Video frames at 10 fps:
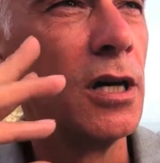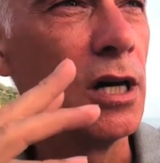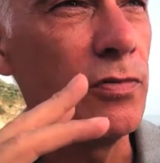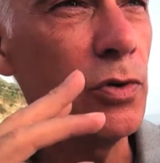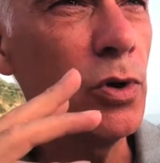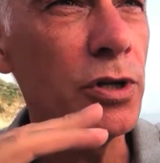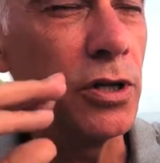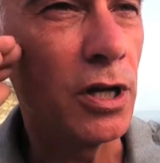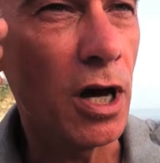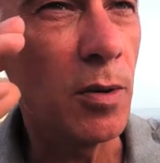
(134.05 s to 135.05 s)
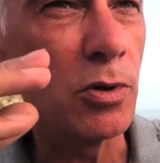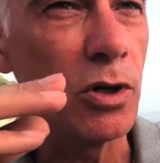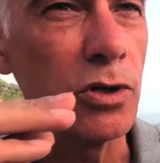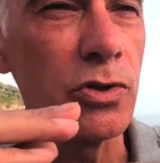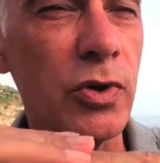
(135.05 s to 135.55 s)
If you want an alarm
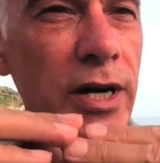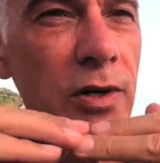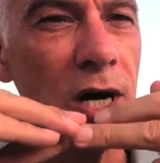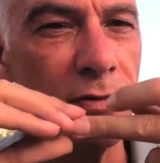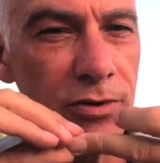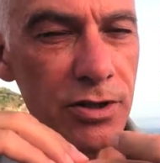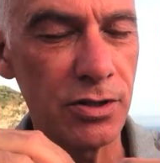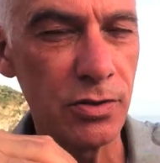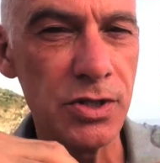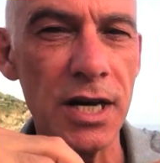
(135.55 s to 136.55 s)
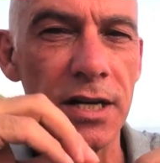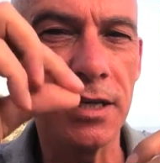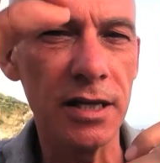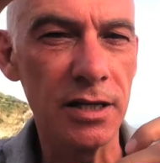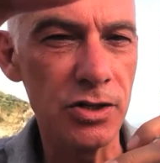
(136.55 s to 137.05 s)
clock to ring, you have to set
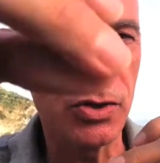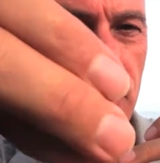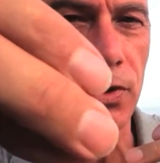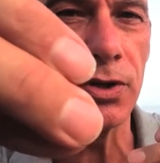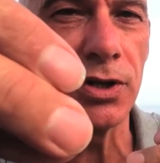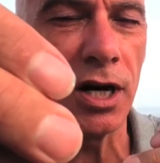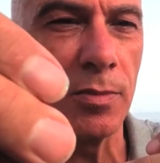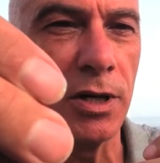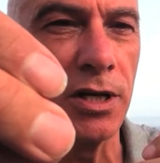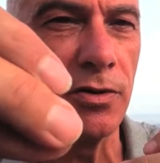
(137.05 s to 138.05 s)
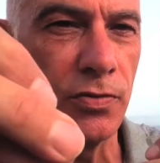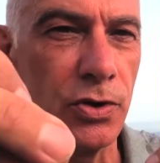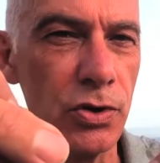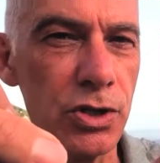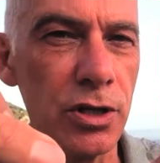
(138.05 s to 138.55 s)
it in a certain time in the
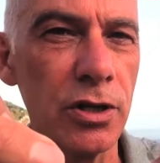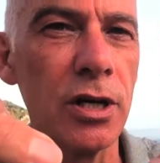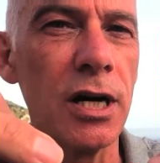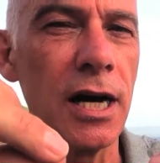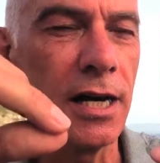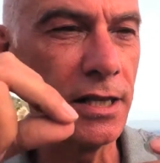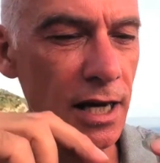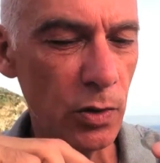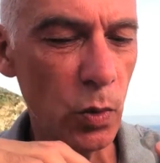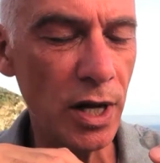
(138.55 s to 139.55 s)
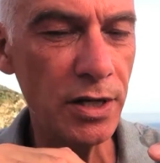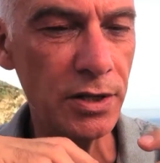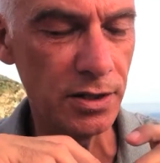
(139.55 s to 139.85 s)
future, and then when